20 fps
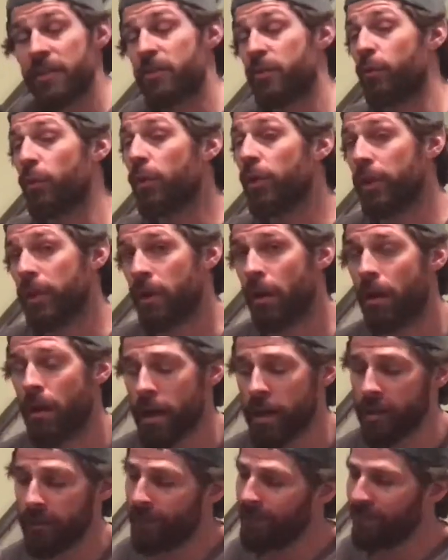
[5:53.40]
and it's really
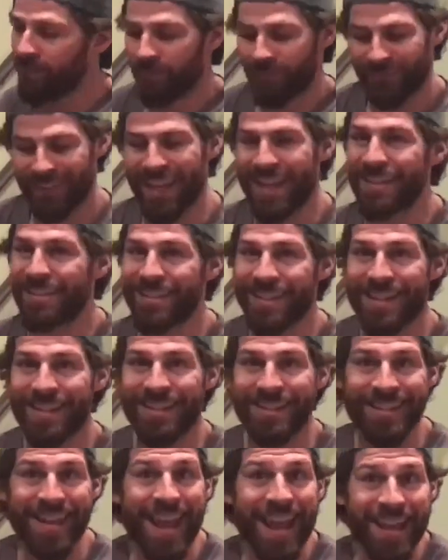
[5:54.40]
hard, 10,
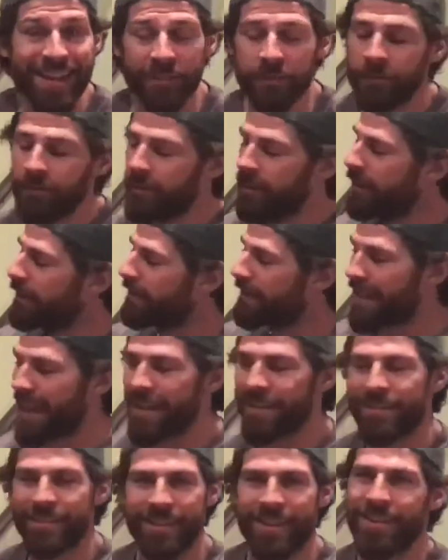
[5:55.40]
10, 10,
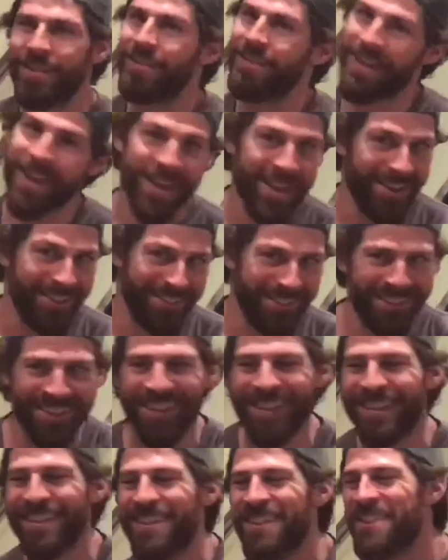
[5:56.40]
10, 10, 10.
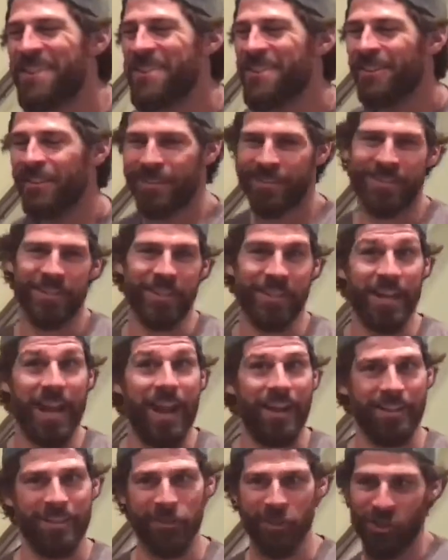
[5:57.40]
Sound
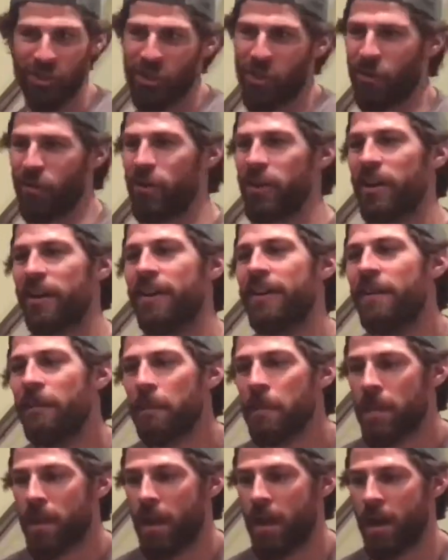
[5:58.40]
like Ali G over here.
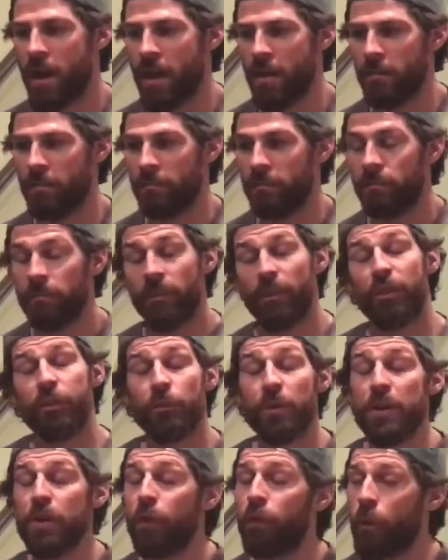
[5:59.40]

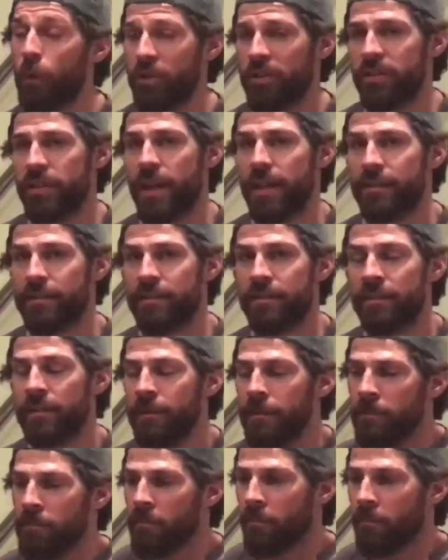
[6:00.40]
3 to 4 sets.